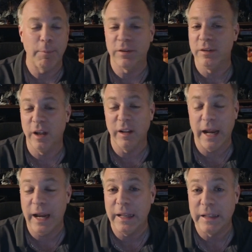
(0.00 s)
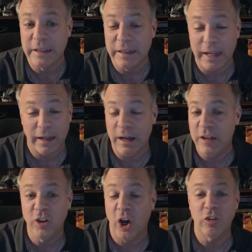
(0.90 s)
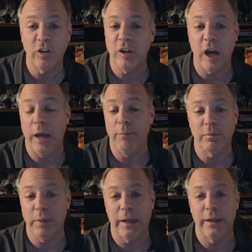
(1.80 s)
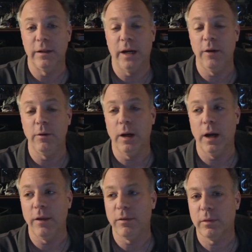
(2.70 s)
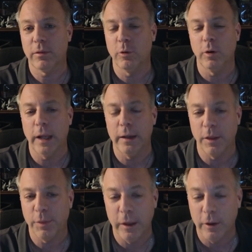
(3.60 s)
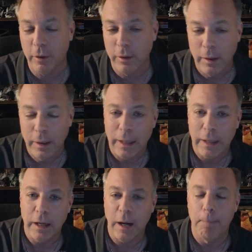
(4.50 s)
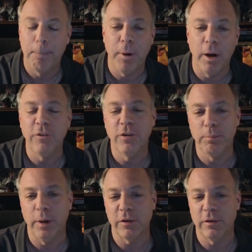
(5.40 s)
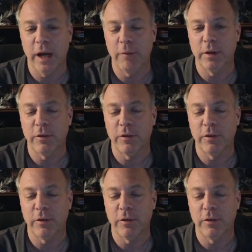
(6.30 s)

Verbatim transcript: I must have done that a, like a dozen times, man. I, I saw that in the theater a bunch, a bunch of times.